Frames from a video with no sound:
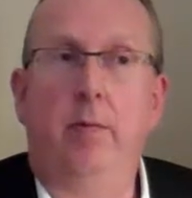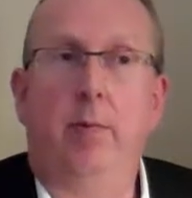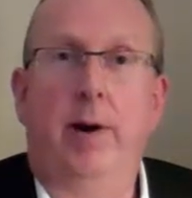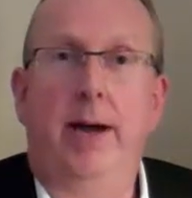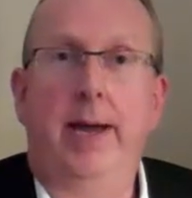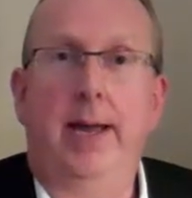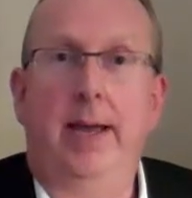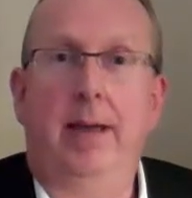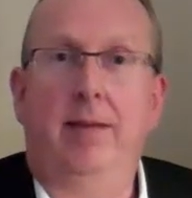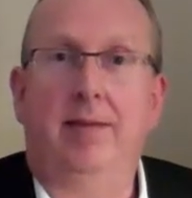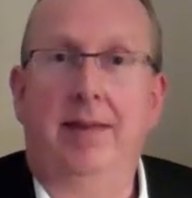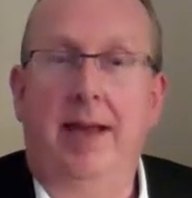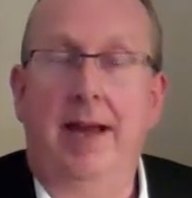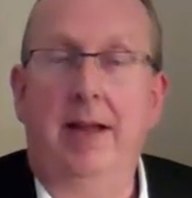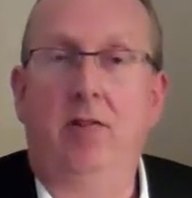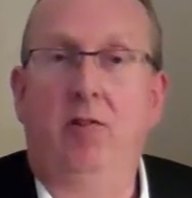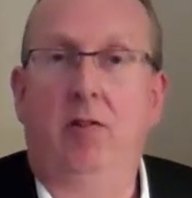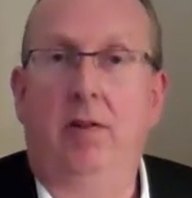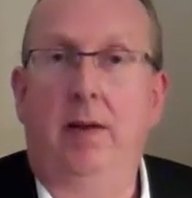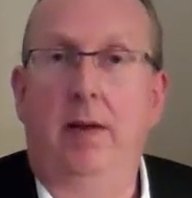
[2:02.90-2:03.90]
ways
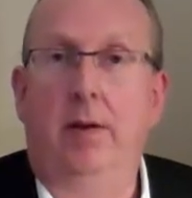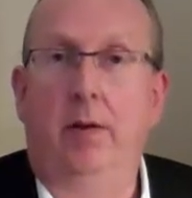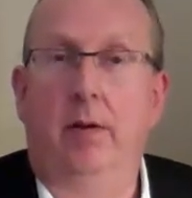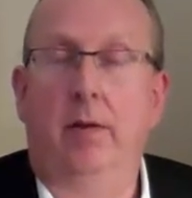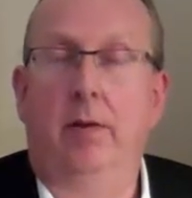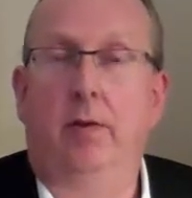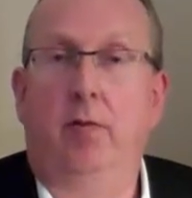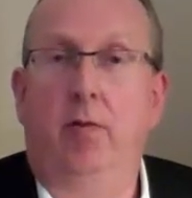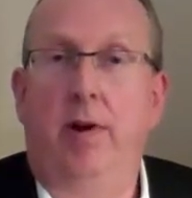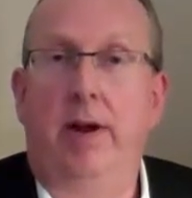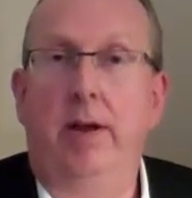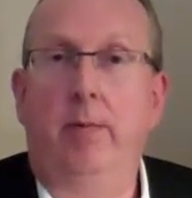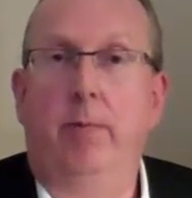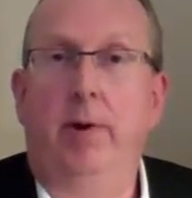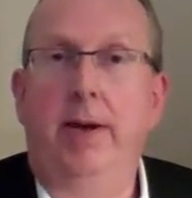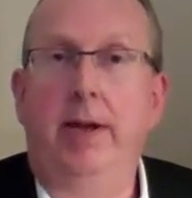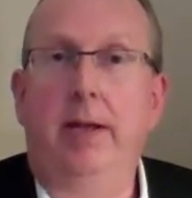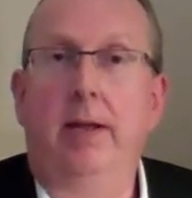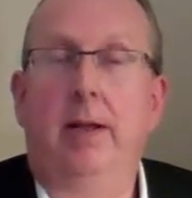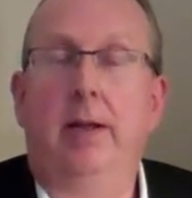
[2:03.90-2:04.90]
actually are not the right
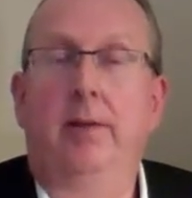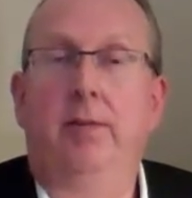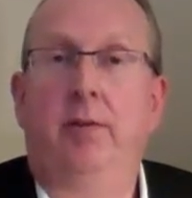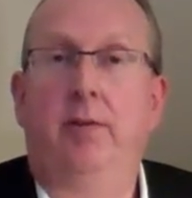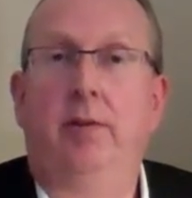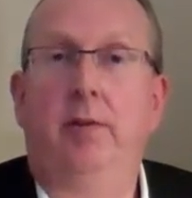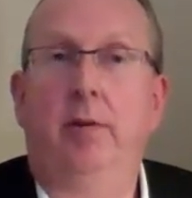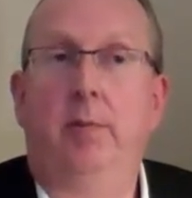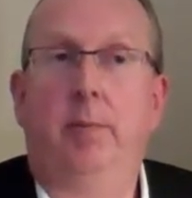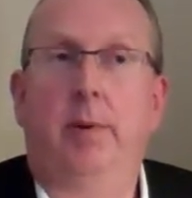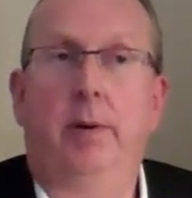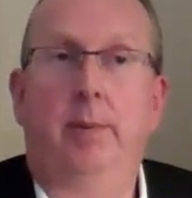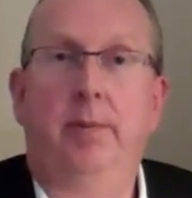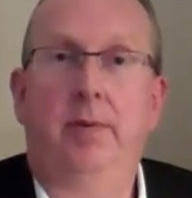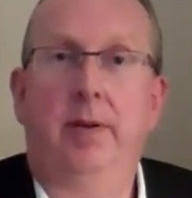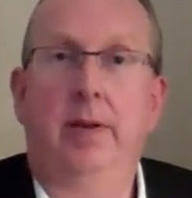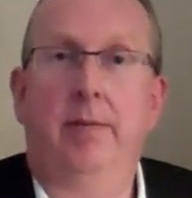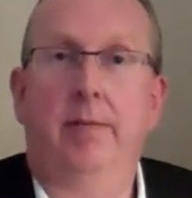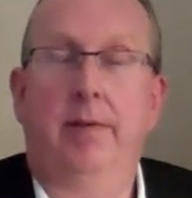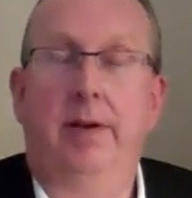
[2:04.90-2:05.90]
way to do
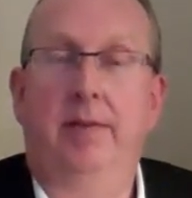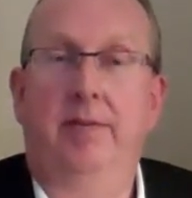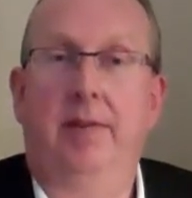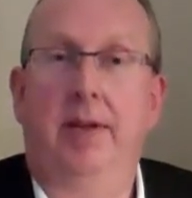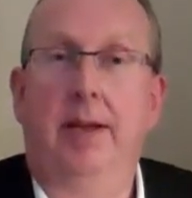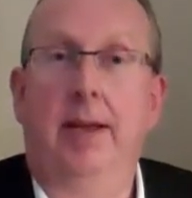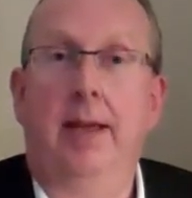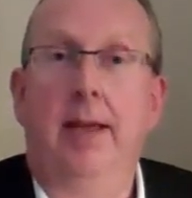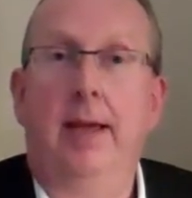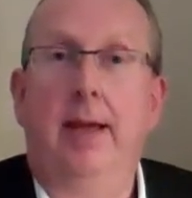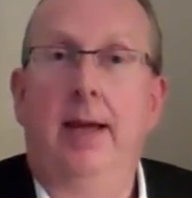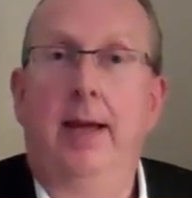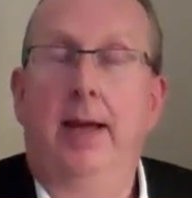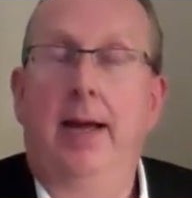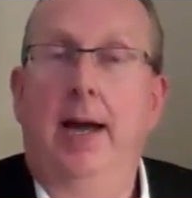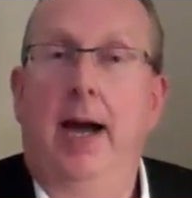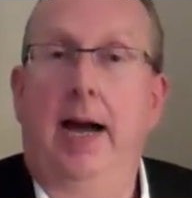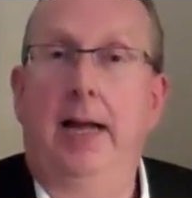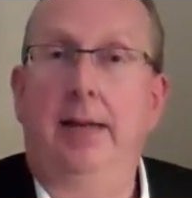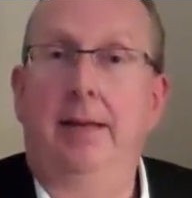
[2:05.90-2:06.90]
property investing.
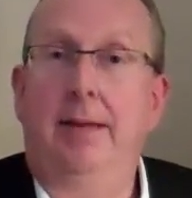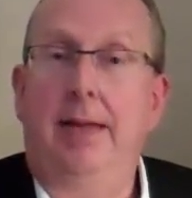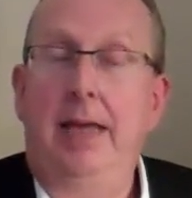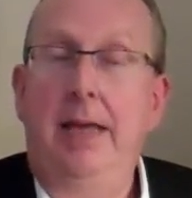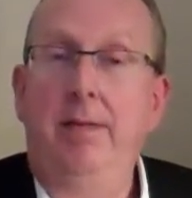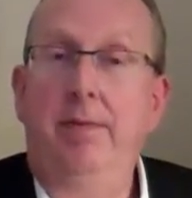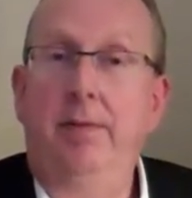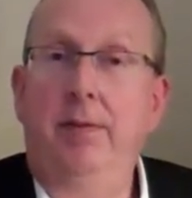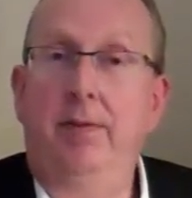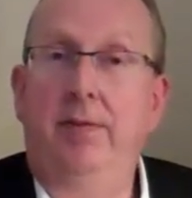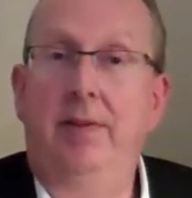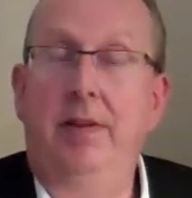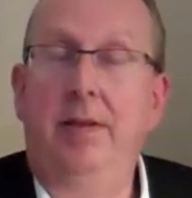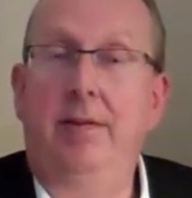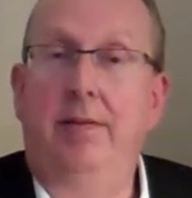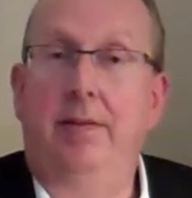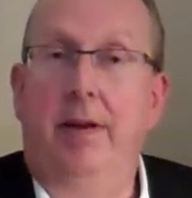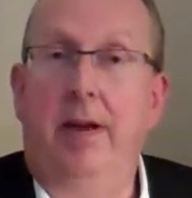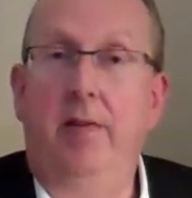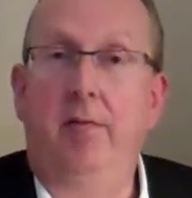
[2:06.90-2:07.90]
And even
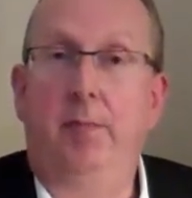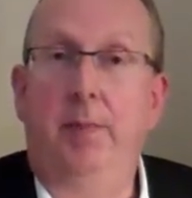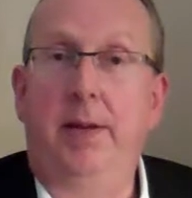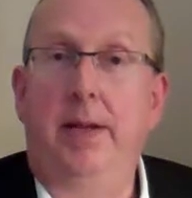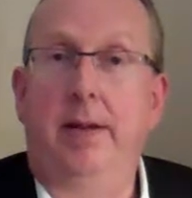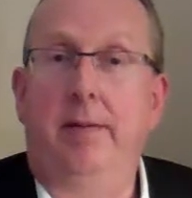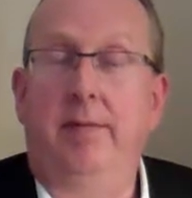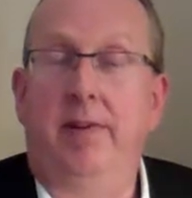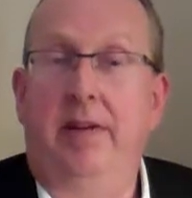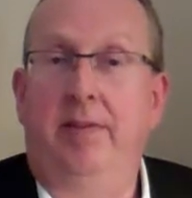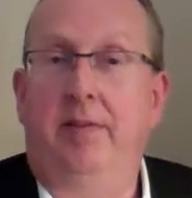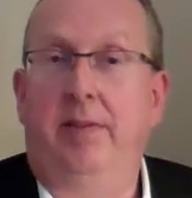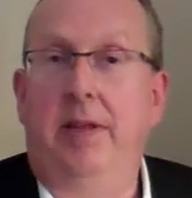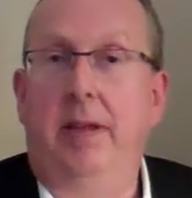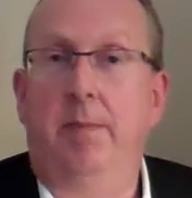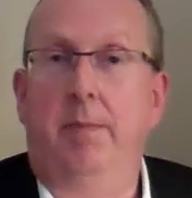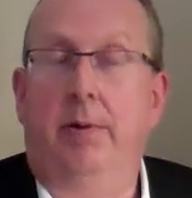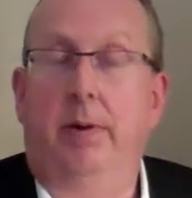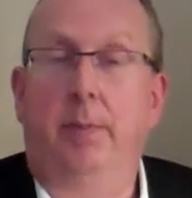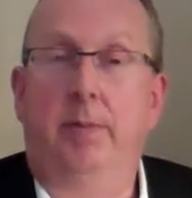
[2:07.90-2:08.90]
since I've been investing
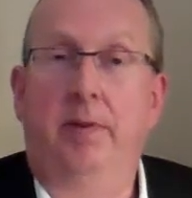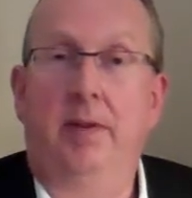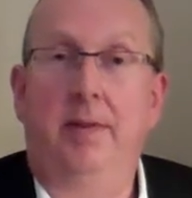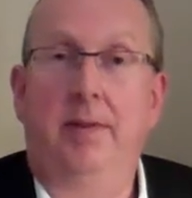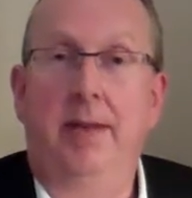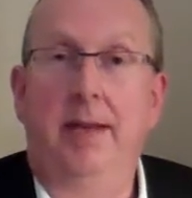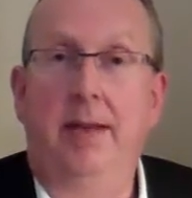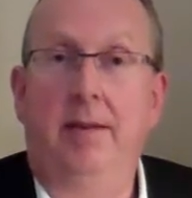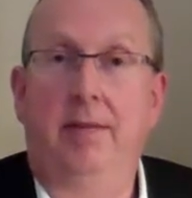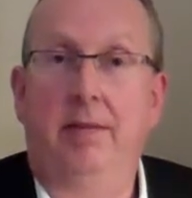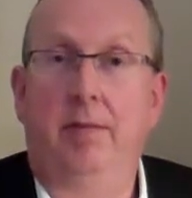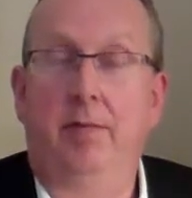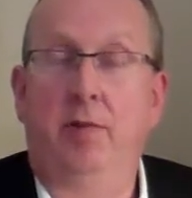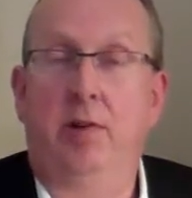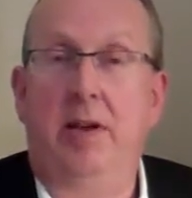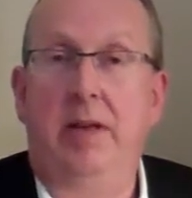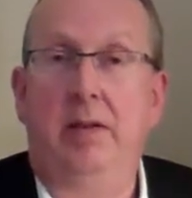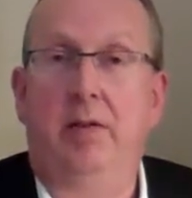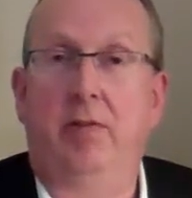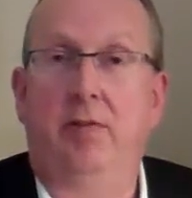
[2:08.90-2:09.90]
in property, things have
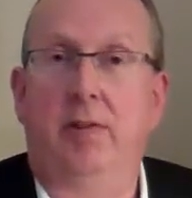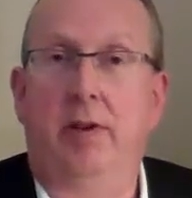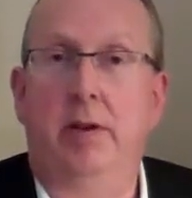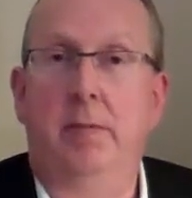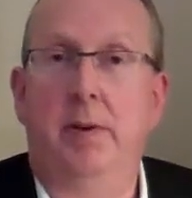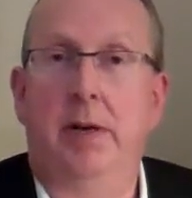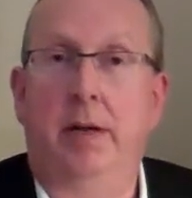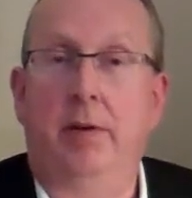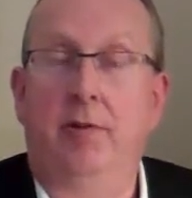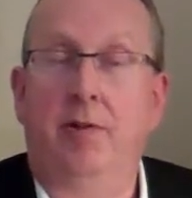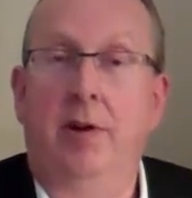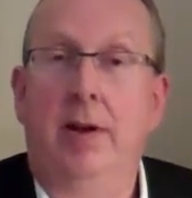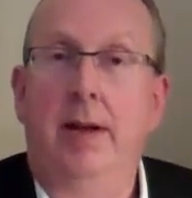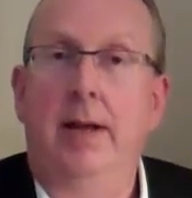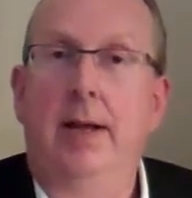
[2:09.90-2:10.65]
changed so much.